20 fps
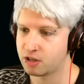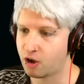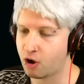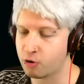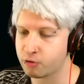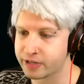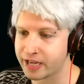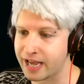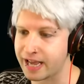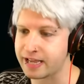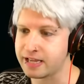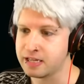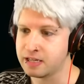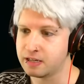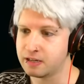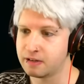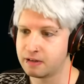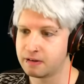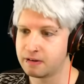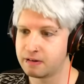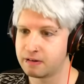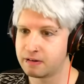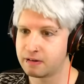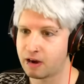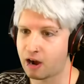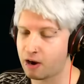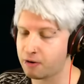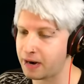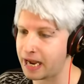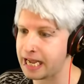Okay.
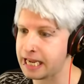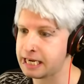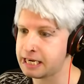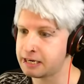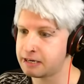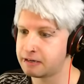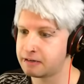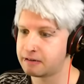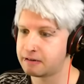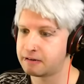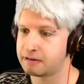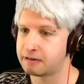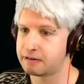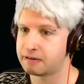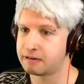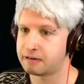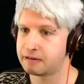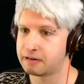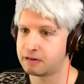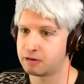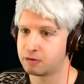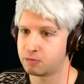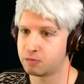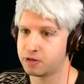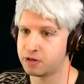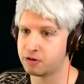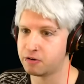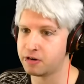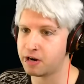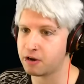All right. We're
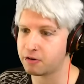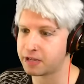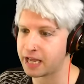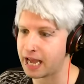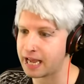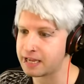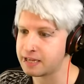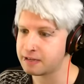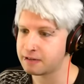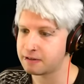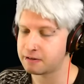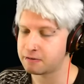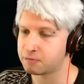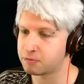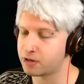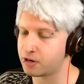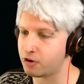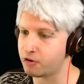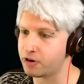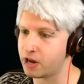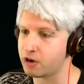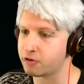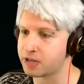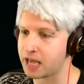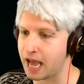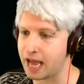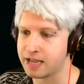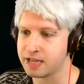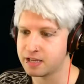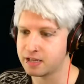doing okay. We're doing
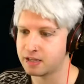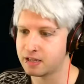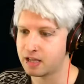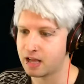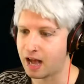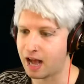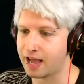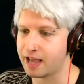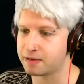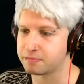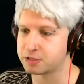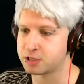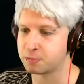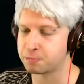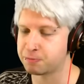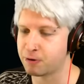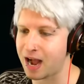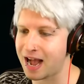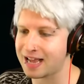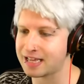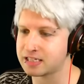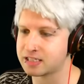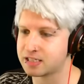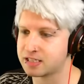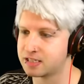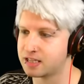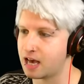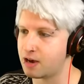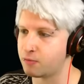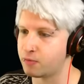okay. I am
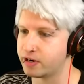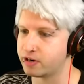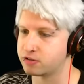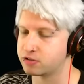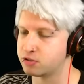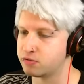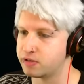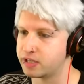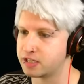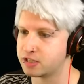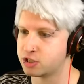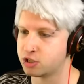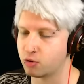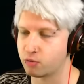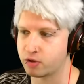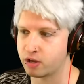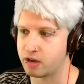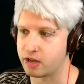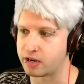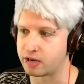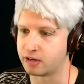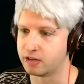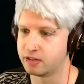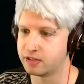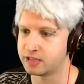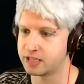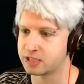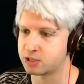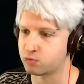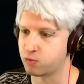surprised that we are doing so good
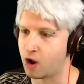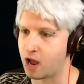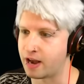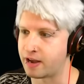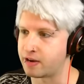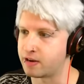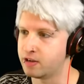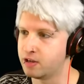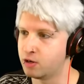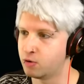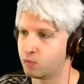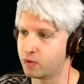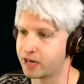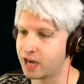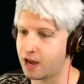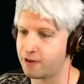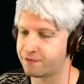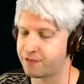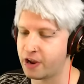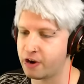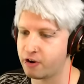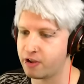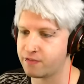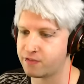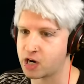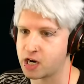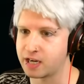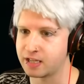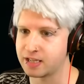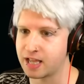this run. We got very,
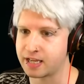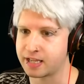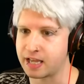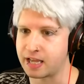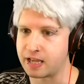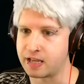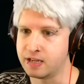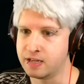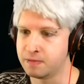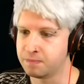very lucky.